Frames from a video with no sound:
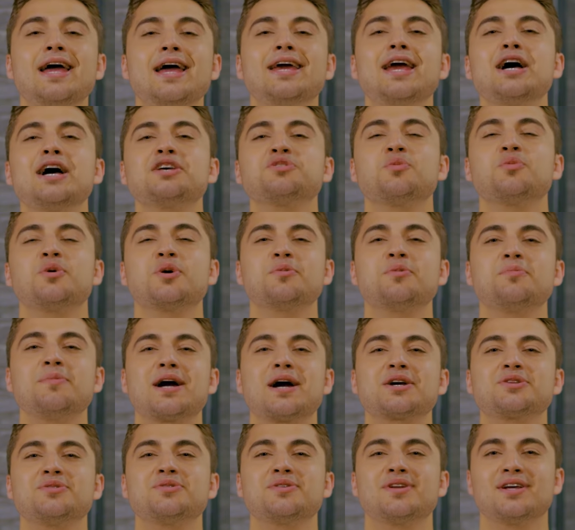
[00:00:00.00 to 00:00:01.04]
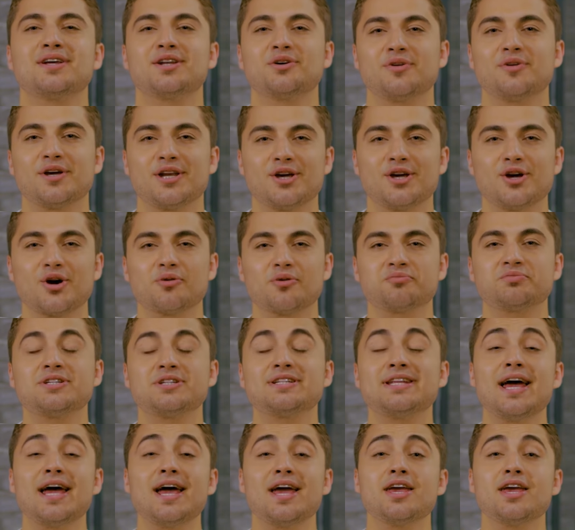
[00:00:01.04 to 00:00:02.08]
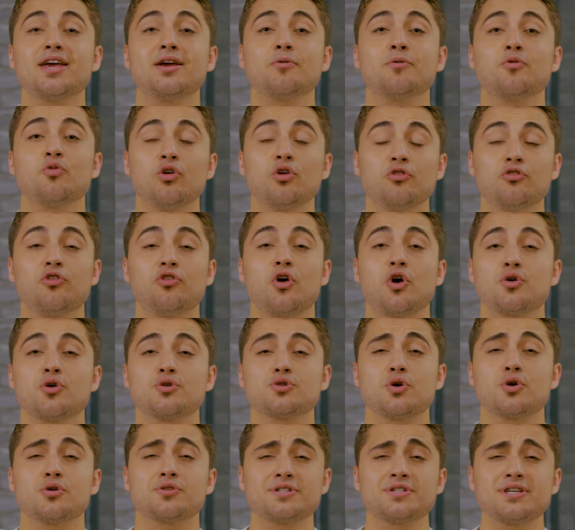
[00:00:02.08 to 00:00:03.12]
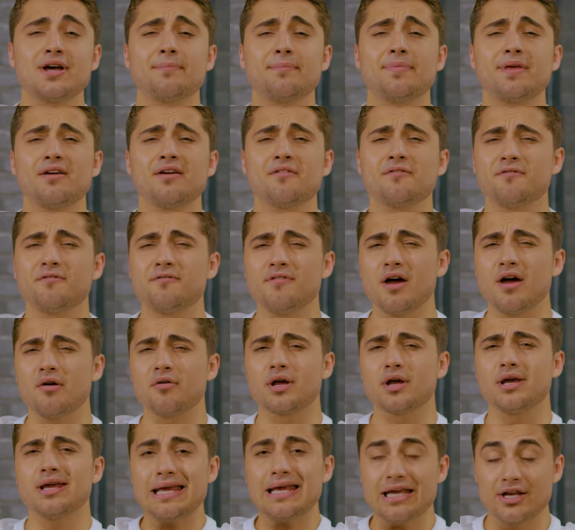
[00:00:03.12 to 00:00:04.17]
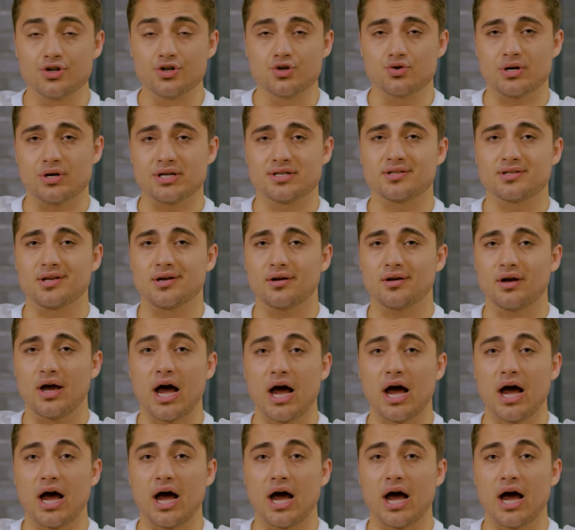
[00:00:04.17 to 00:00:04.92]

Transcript: Hey guys, welcome back to another video. Today, we'll focus on something very interesting.